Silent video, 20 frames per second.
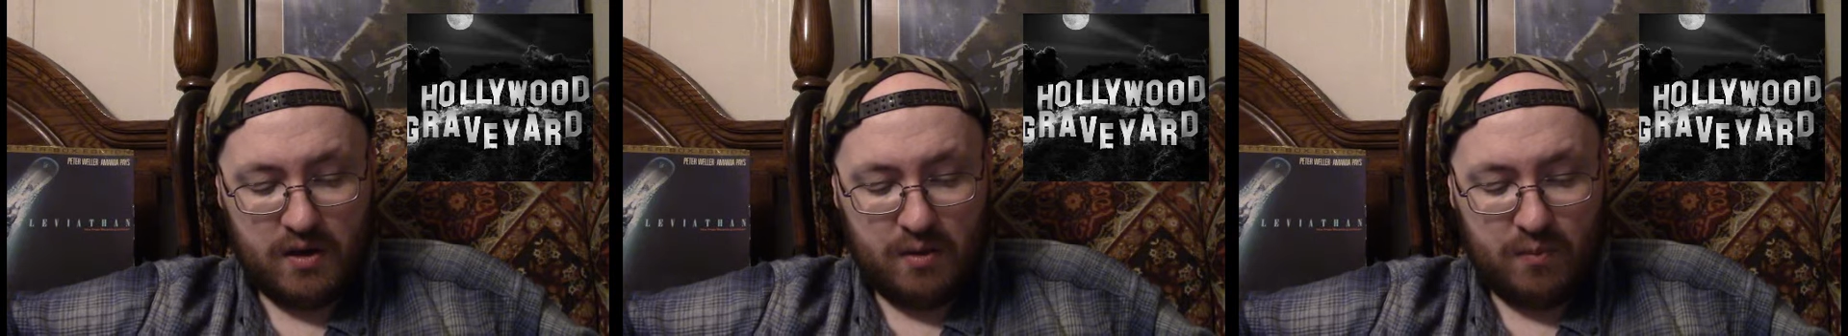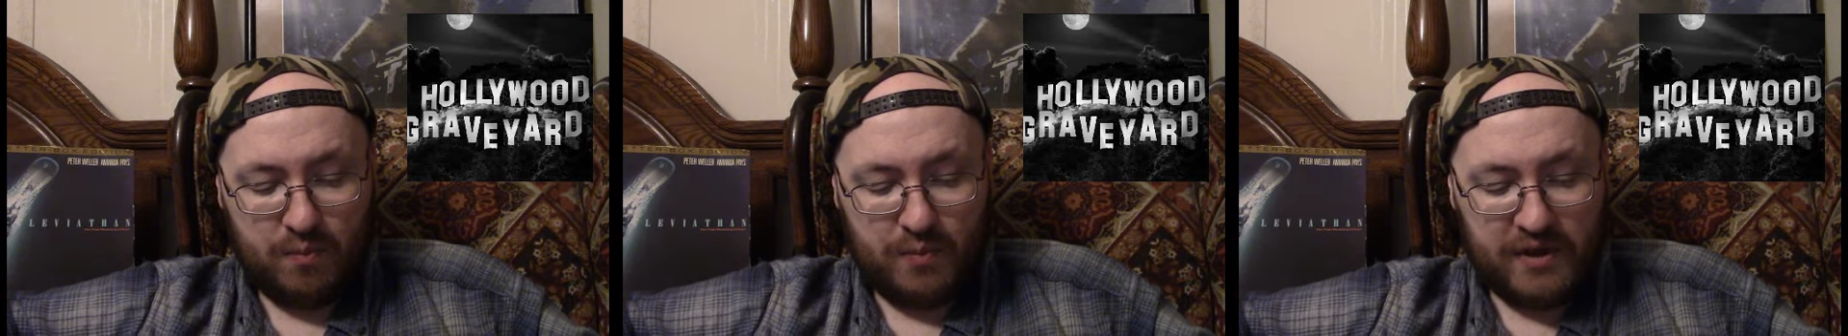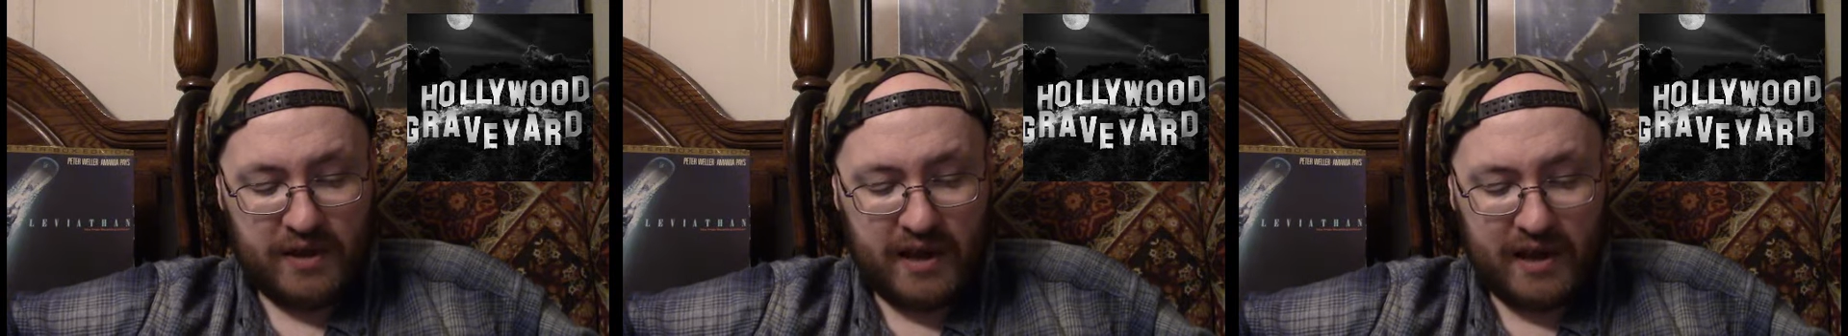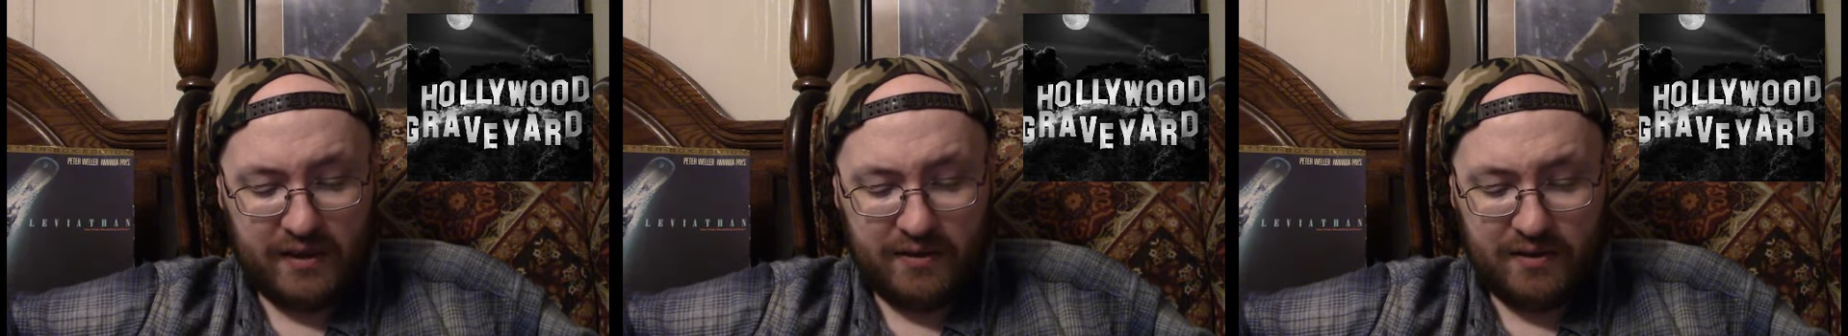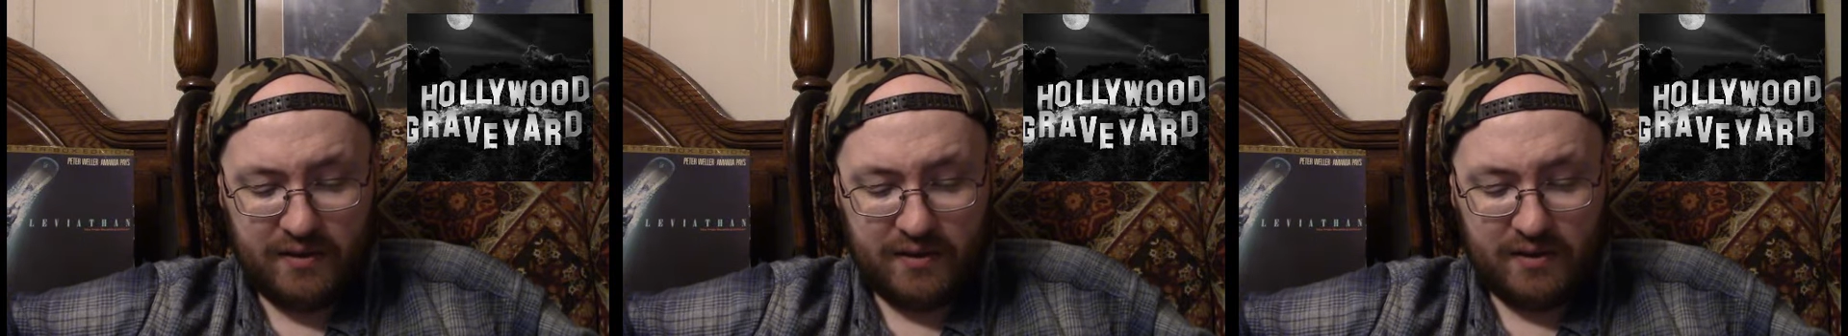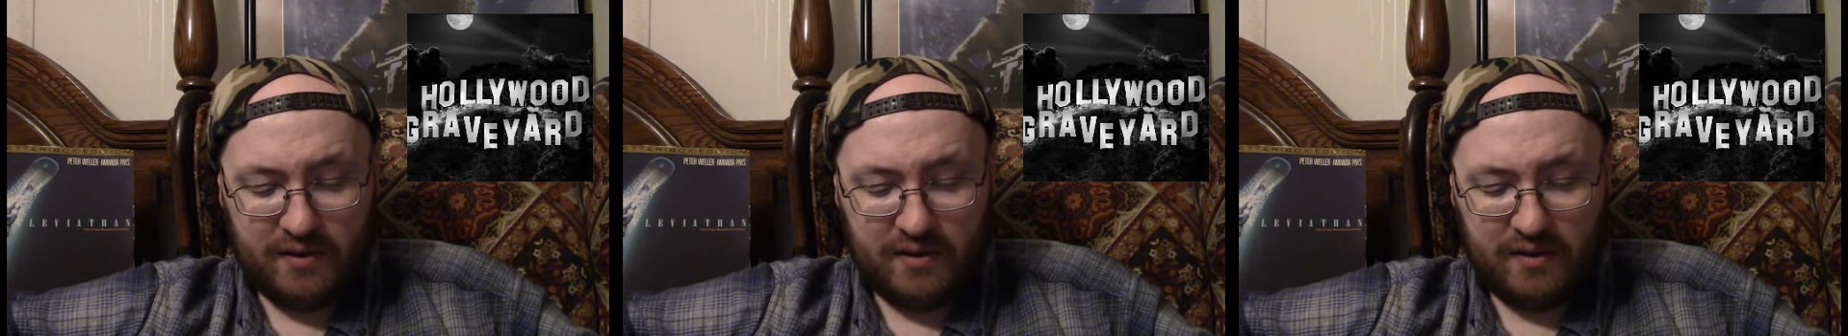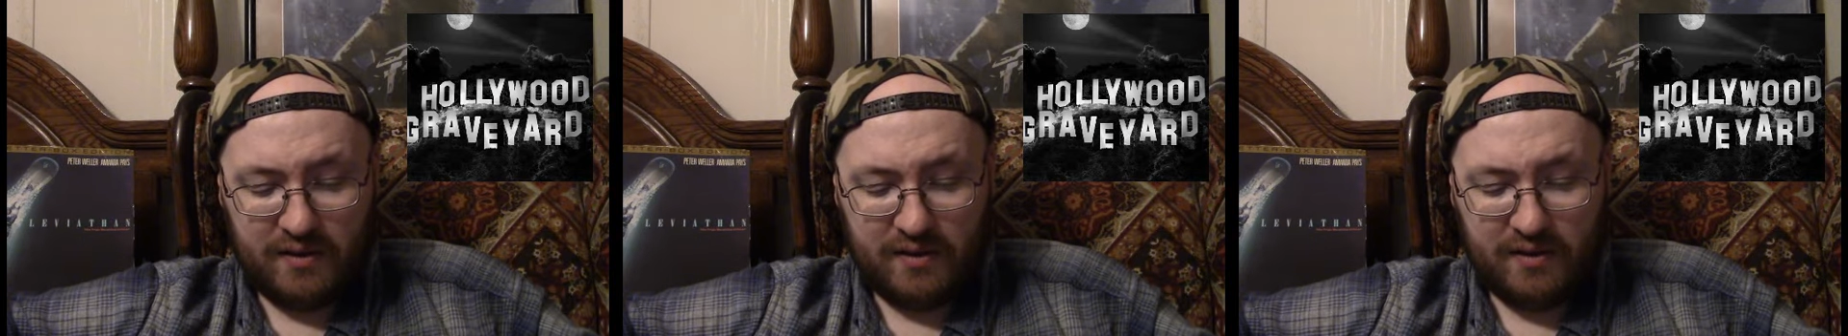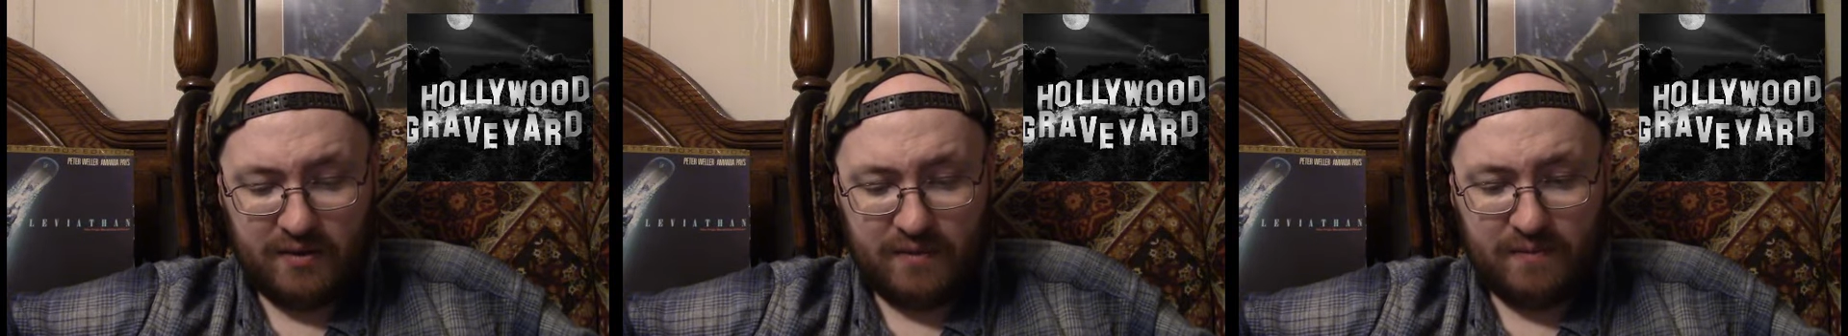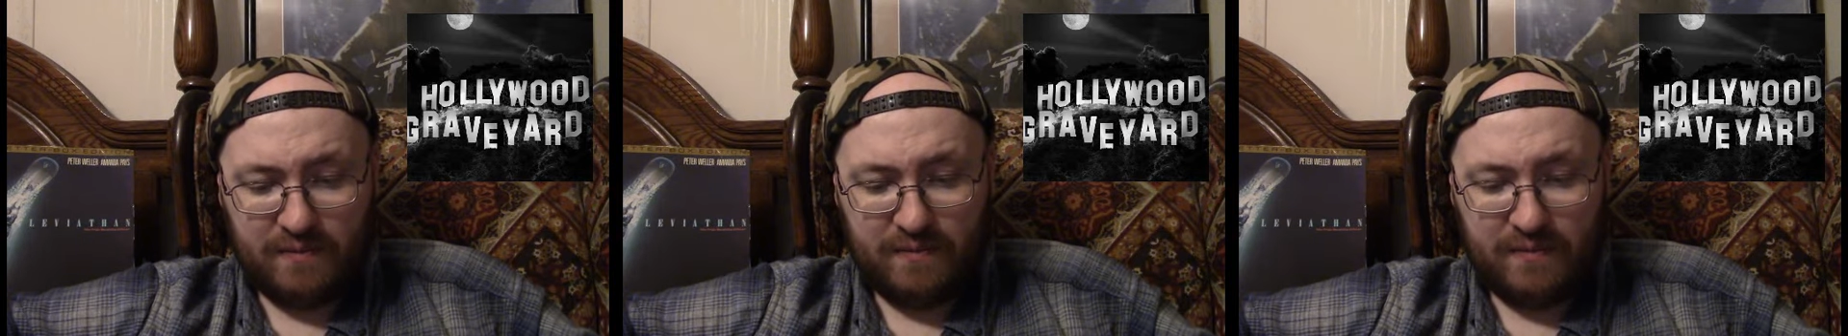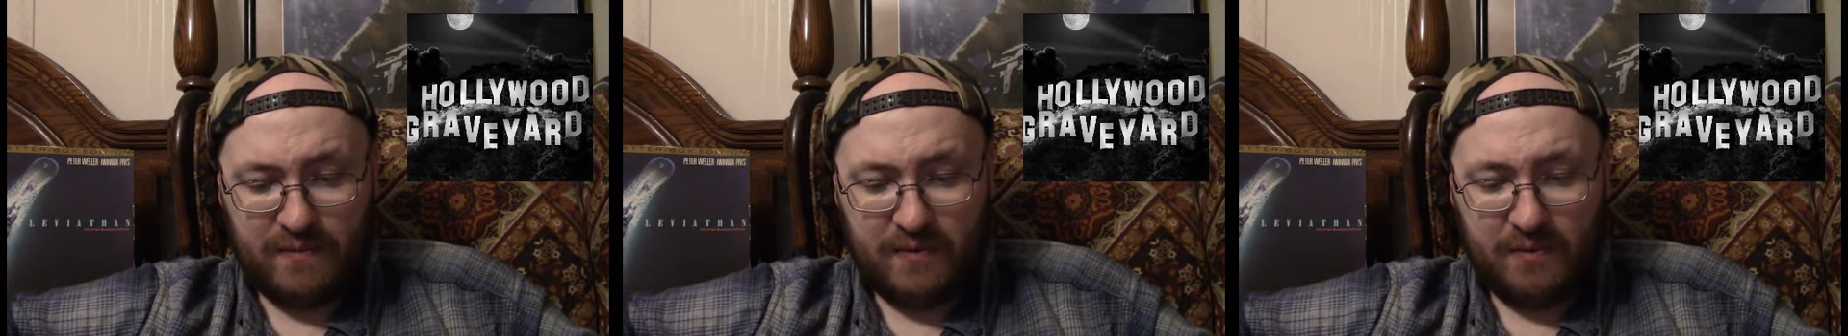But yeah,
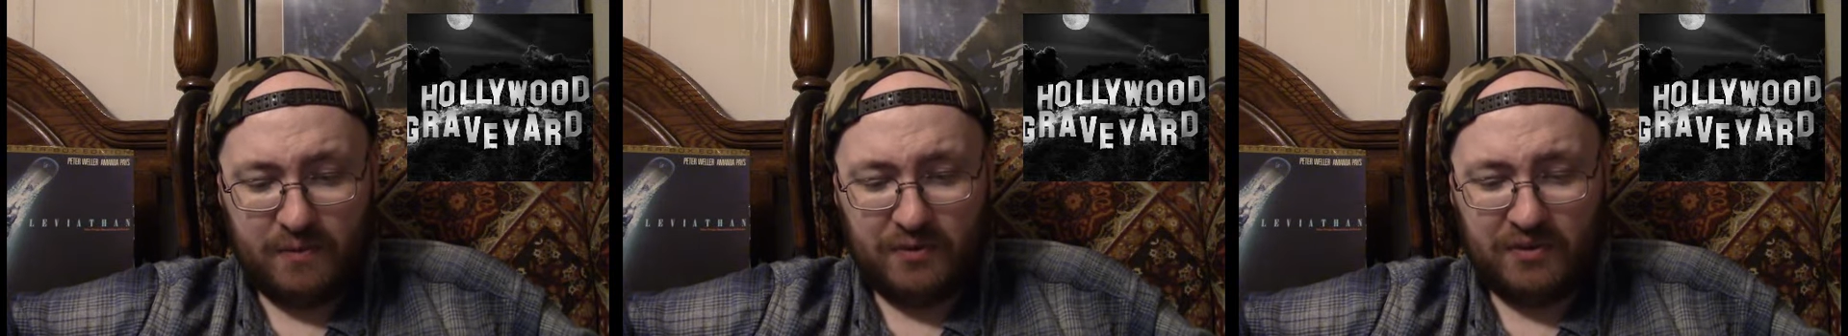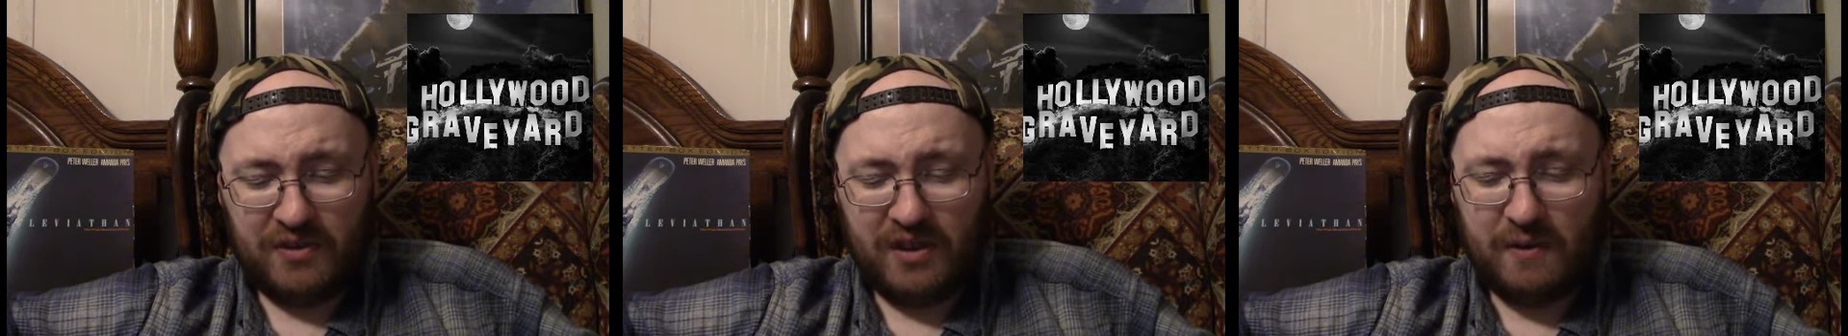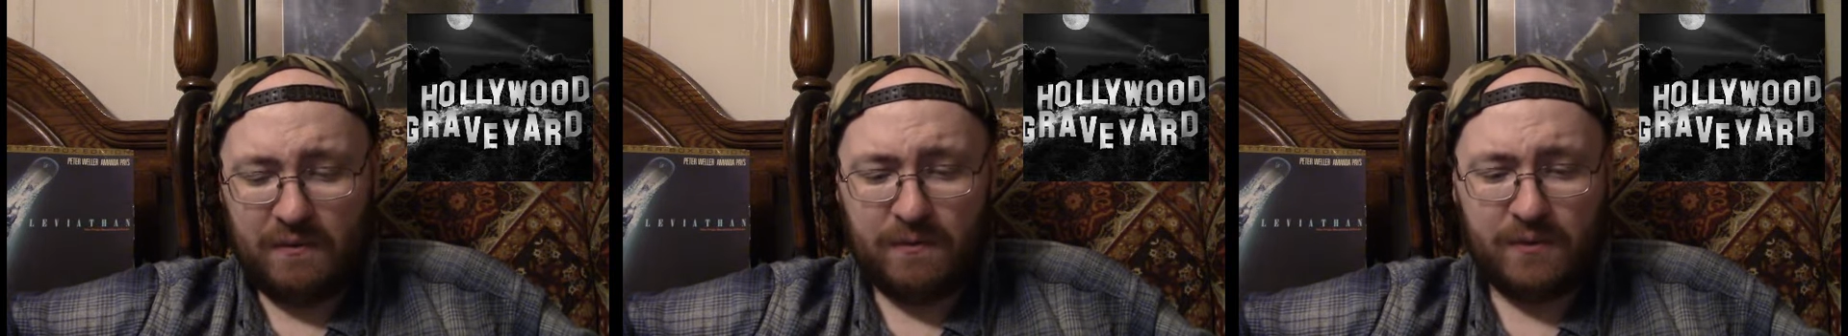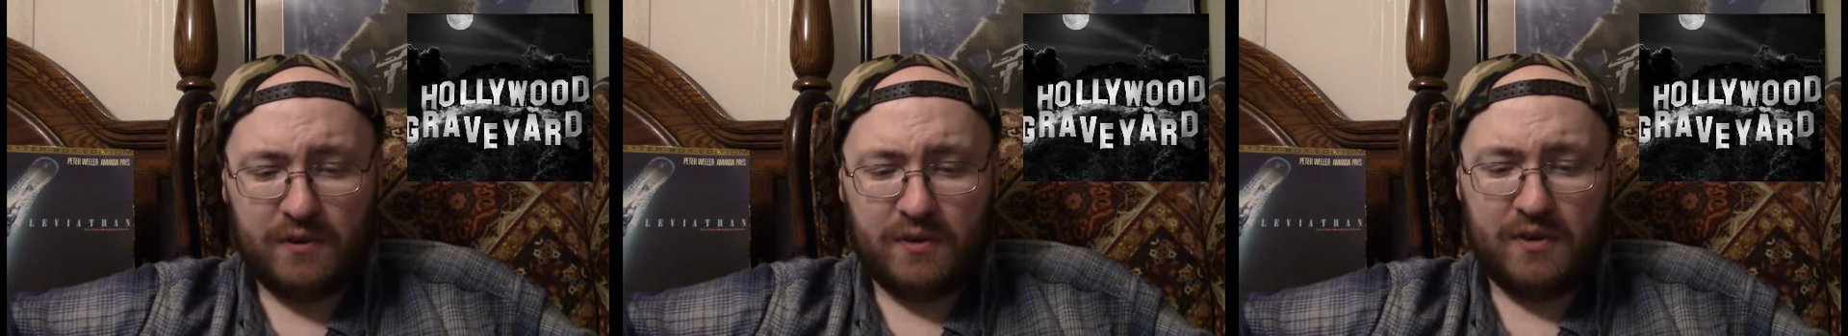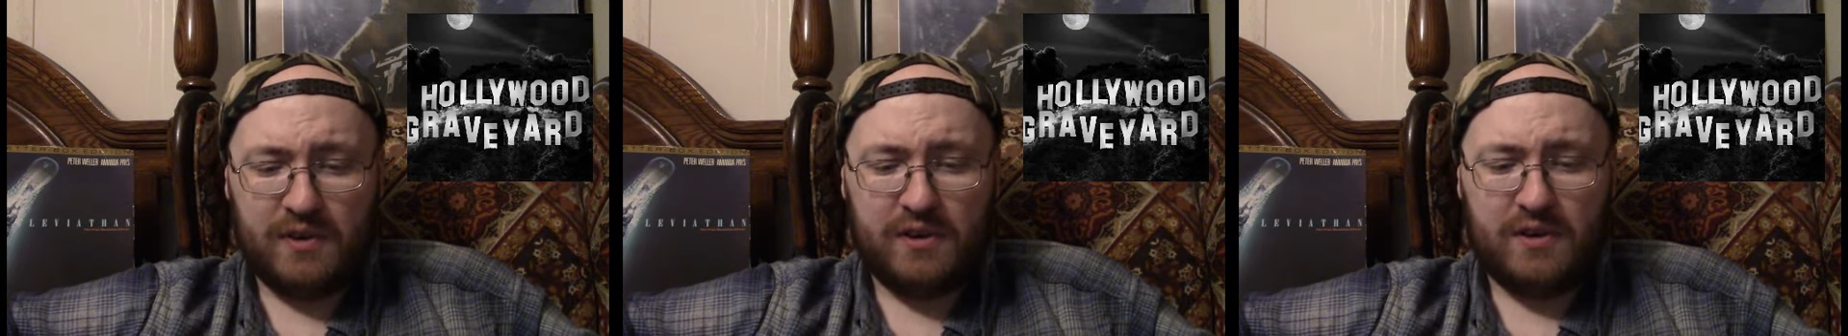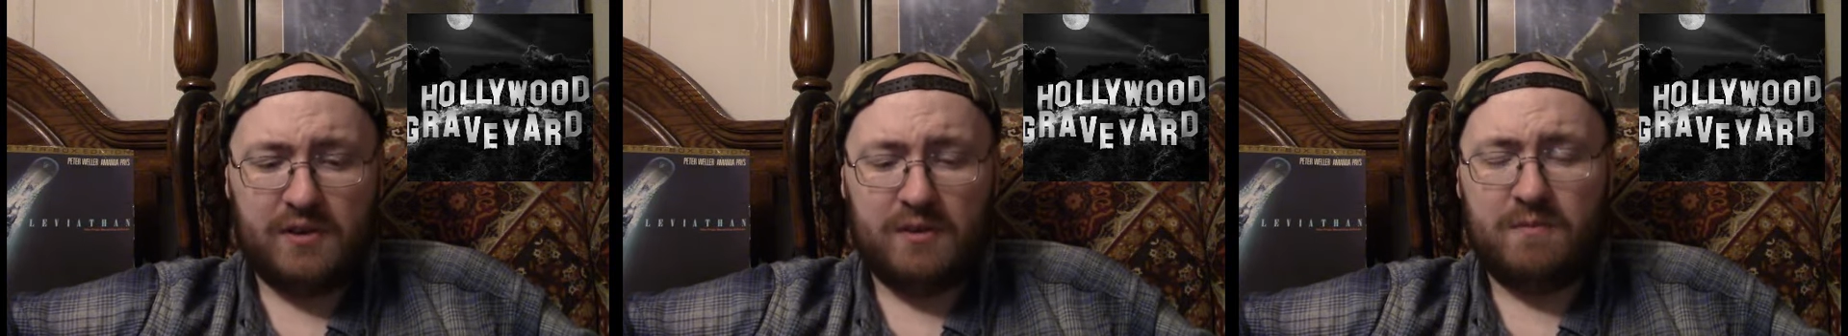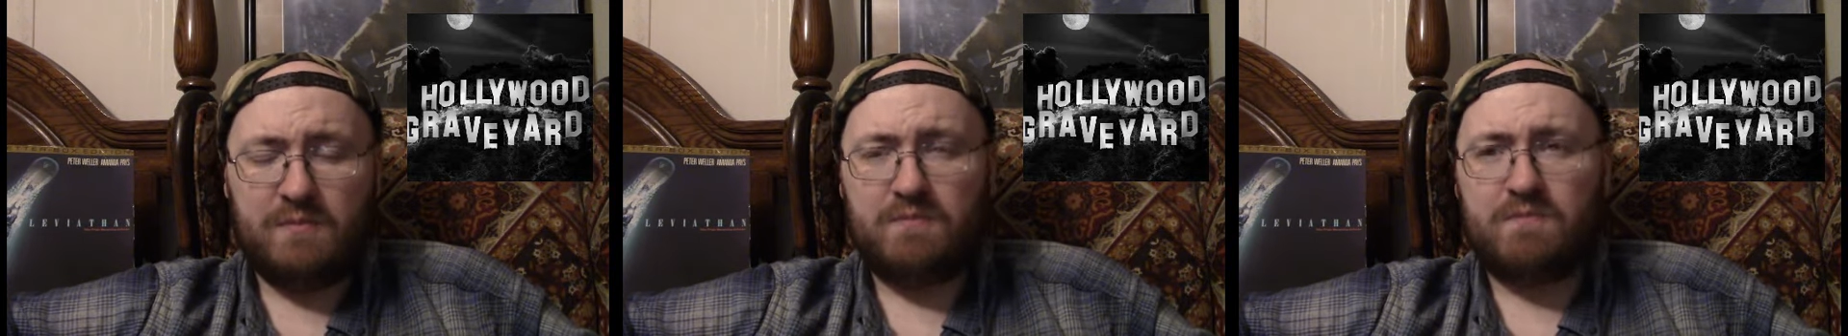it was definitely,